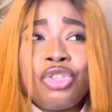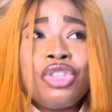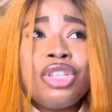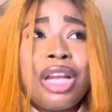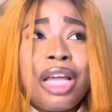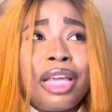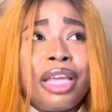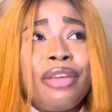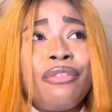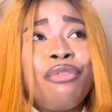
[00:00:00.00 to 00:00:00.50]

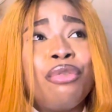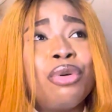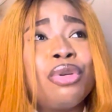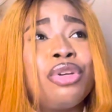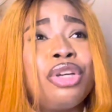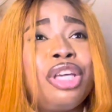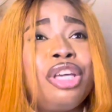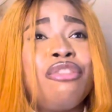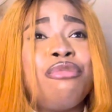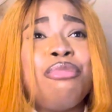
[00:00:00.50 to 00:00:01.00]
Like if you want
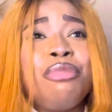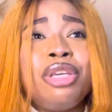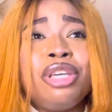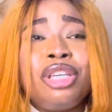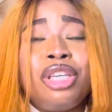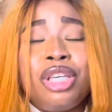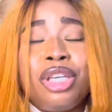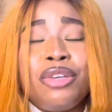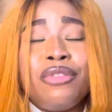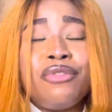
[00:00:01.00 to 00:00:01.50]
to give me a
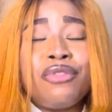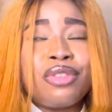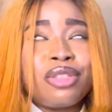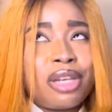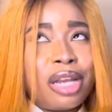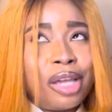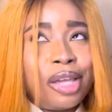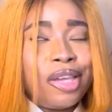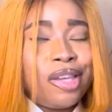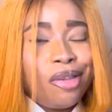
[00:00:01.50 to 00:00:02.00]
gift,
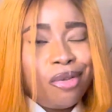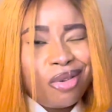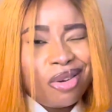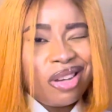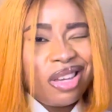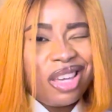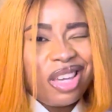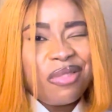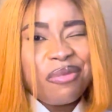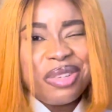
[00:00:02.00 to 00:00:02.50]
like you
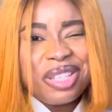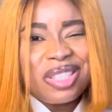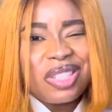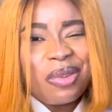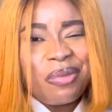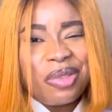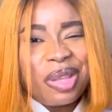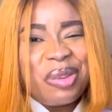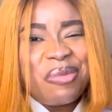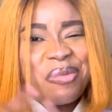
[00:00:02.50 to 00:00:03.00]
can give me
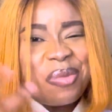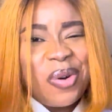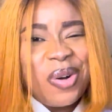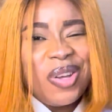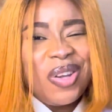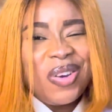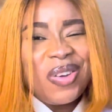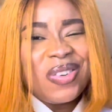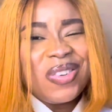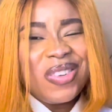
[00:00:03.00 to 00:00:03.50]
something more,
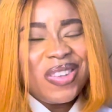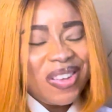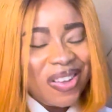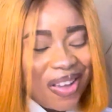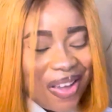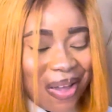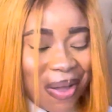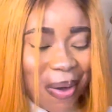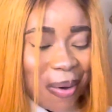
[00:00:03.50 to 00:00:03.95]
you know, you know.